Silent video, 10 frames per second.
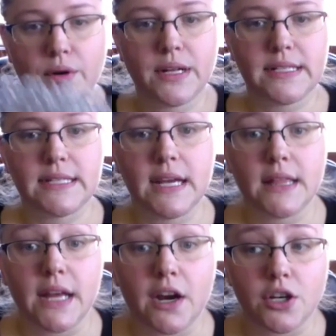can see it
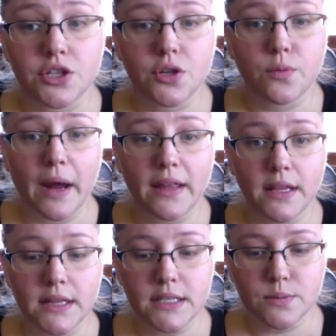there. So the way
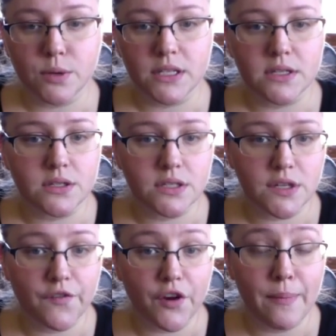that this works, this is a
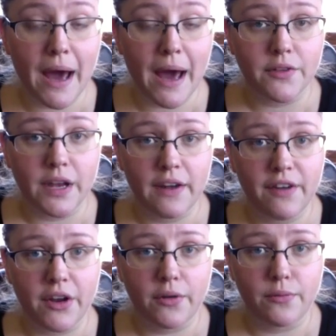free pattern that I
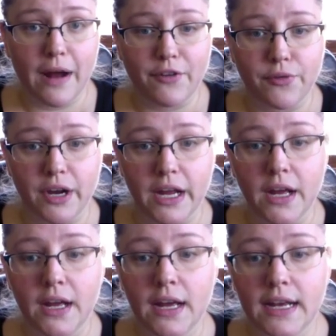found on Ravelry,
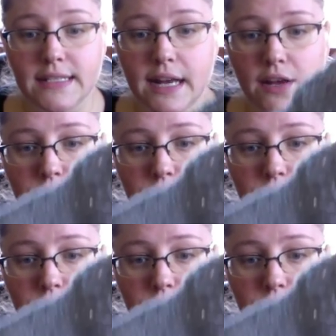is that you